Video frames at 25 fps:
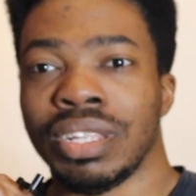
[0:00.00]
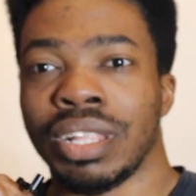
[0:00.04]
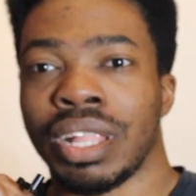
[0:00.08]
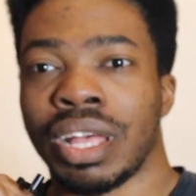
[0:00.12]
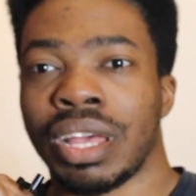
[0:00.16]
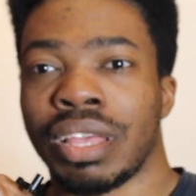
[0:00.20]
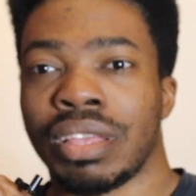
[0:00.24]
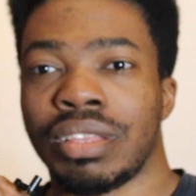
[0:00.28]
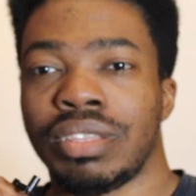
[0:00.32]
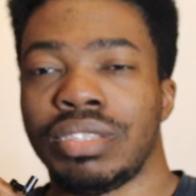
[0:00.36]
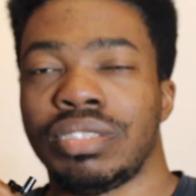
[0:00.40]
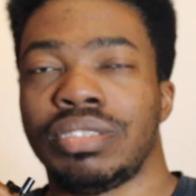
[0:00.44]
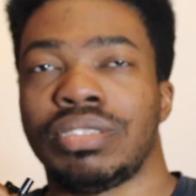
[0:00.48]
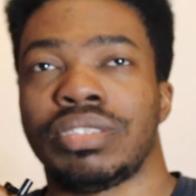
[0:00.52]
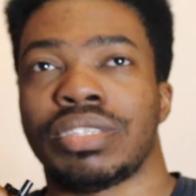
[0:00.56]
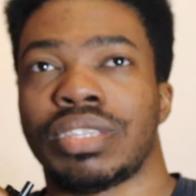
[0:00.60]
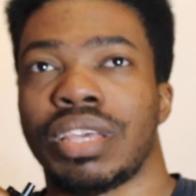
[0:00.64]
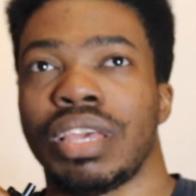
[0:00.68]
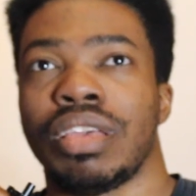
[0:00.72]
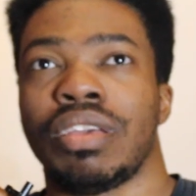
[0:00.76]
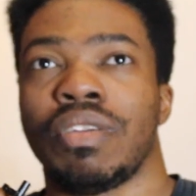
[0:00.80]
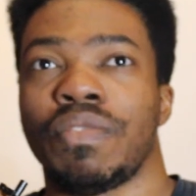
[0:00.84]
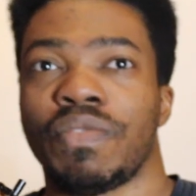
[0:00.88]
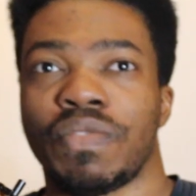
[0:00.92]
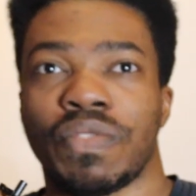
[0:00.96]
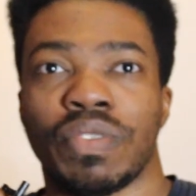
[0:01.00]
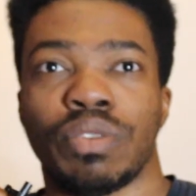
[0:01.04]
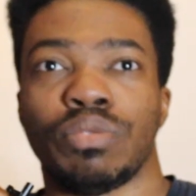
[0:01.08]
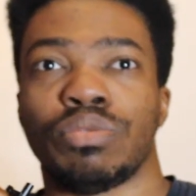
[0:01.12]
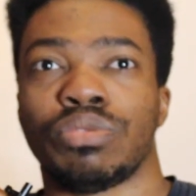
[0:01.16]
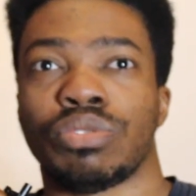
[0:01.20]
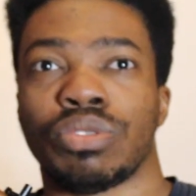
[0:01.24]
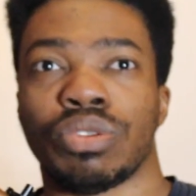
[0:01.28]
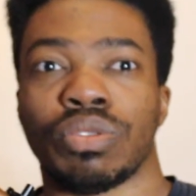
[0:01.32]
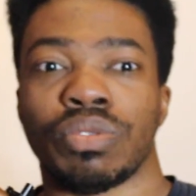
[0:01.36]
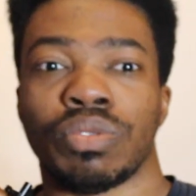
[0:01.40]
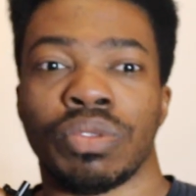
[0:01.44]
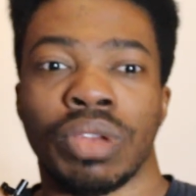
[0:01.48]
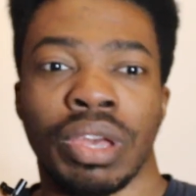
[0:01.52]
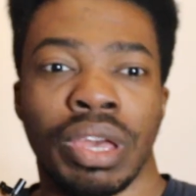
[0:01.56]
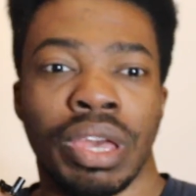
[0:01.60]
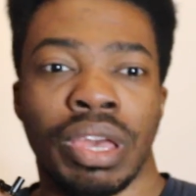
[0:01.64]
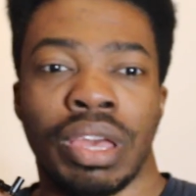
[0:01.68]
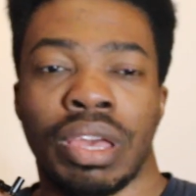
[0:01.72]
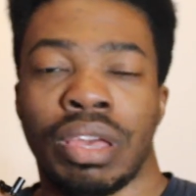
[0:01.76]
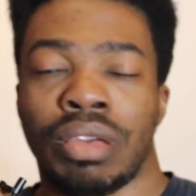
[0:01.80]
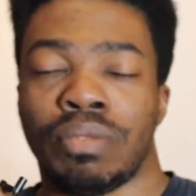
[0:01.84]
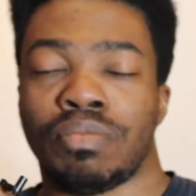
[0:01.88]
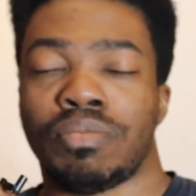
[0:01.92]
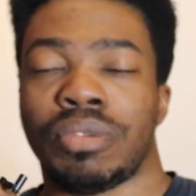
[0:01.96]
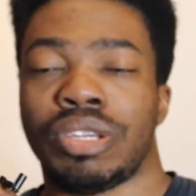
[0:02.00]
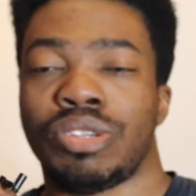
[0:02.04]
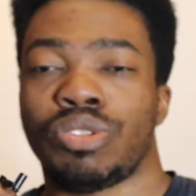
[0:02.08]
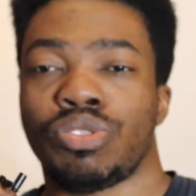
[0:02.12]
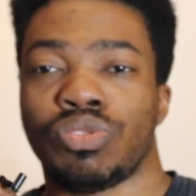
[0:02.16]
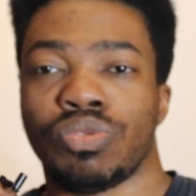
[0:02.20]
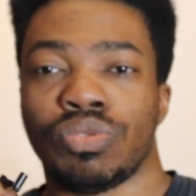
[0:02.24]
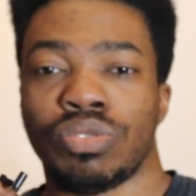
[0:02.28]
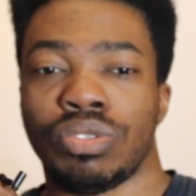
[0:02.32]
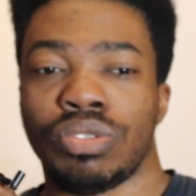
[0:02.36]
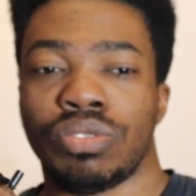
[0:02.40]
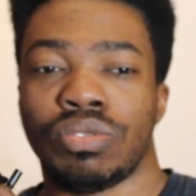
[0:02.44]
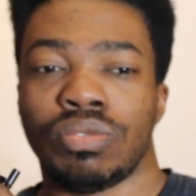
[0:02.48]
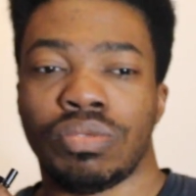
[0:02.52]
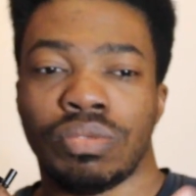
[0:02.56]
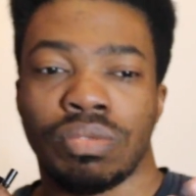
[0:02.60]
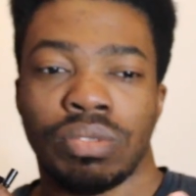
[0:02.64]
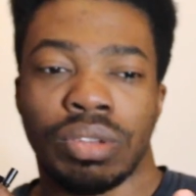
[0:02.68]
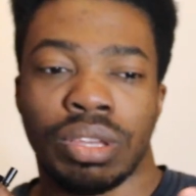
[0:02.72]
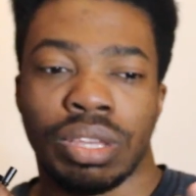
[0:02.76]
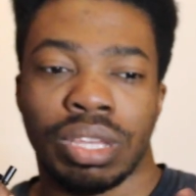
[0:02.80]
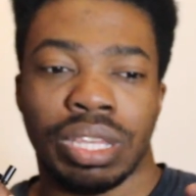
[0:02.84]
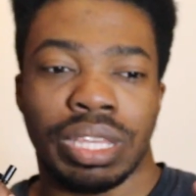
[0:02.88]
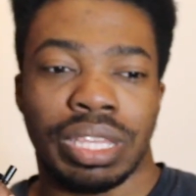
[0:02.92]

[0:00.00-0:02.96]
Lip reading: Like, take a photo, make sure you